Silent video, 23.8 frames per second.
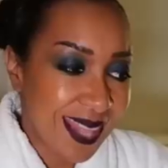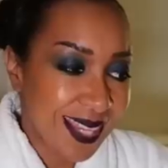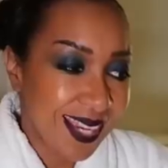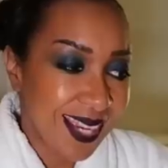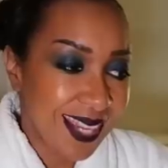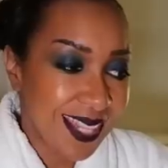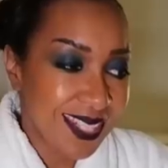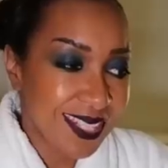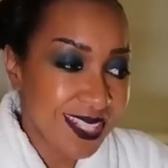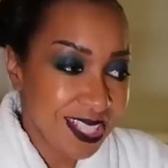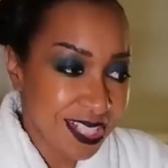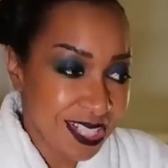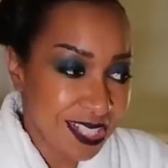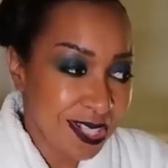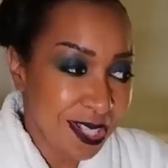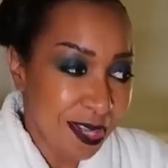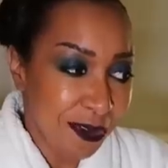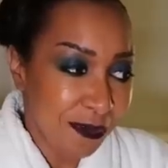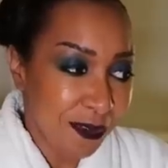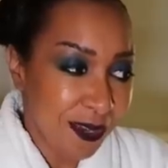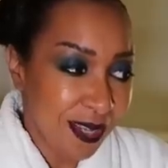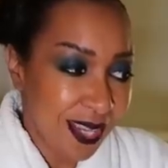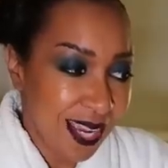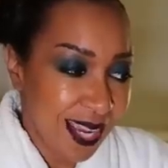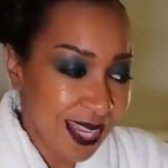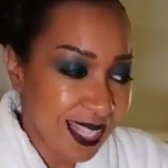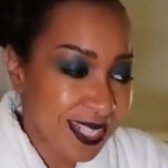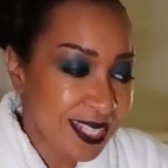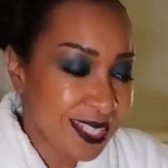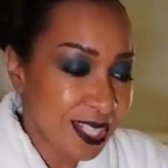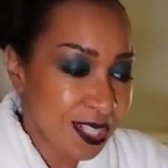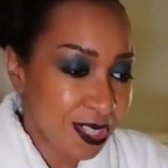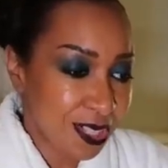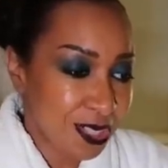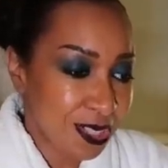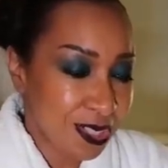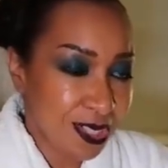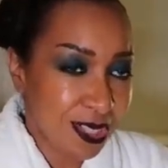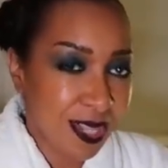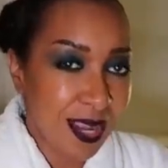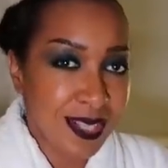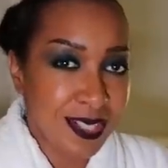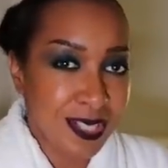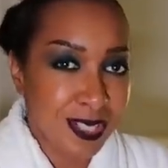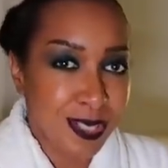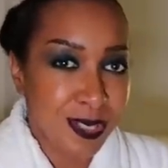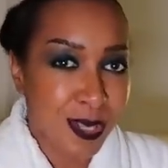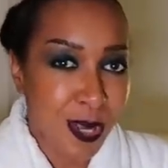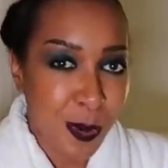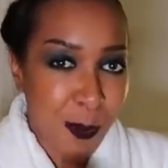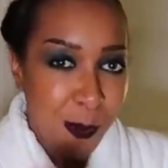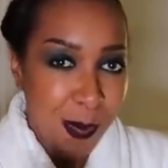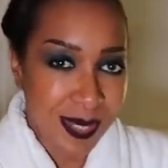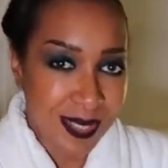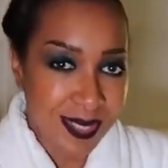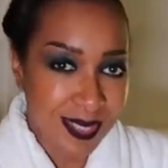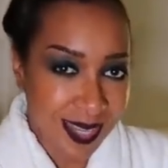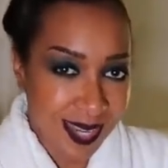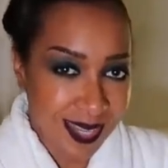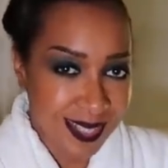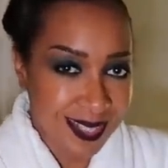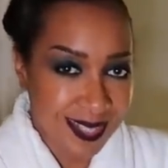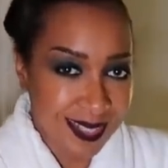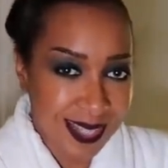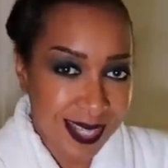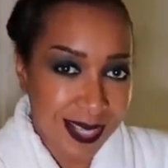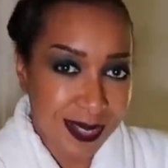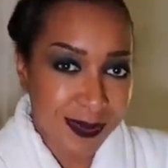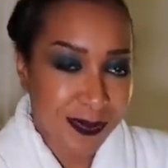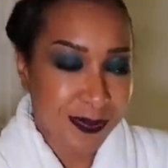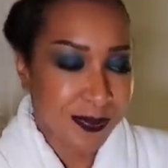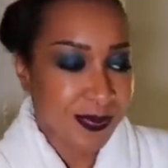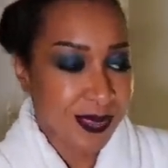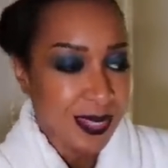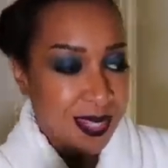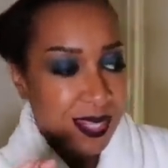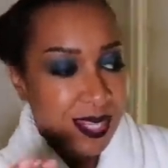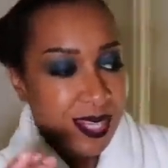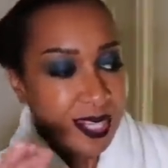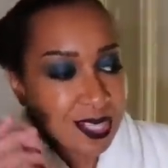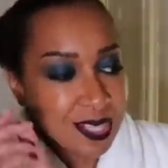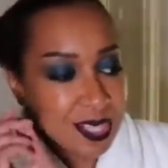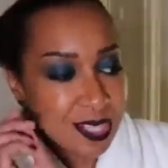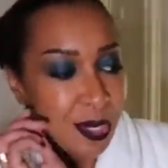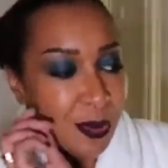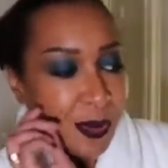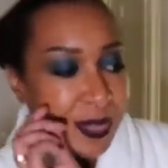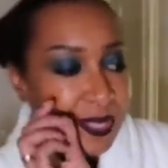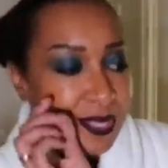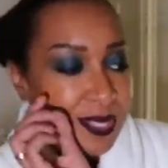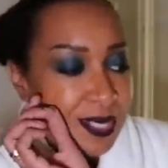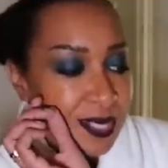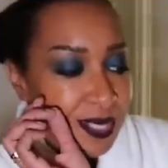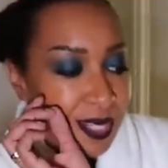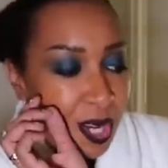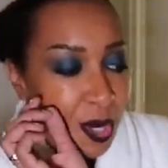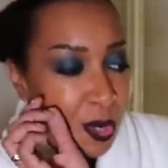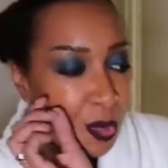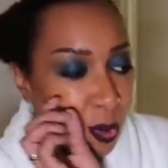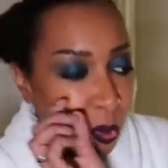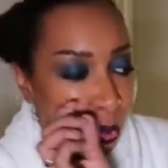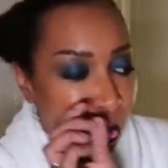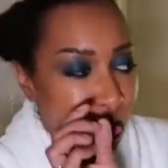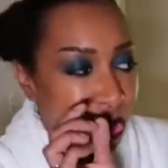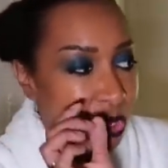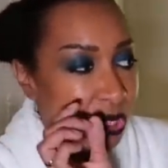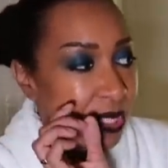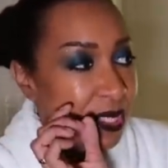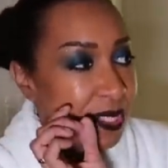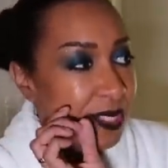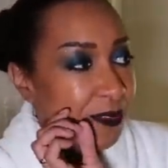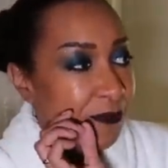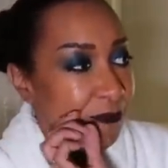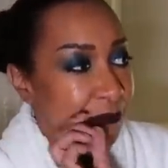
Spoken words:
And I just love it. I guess they just started to know my taste now. So it's this gorgeous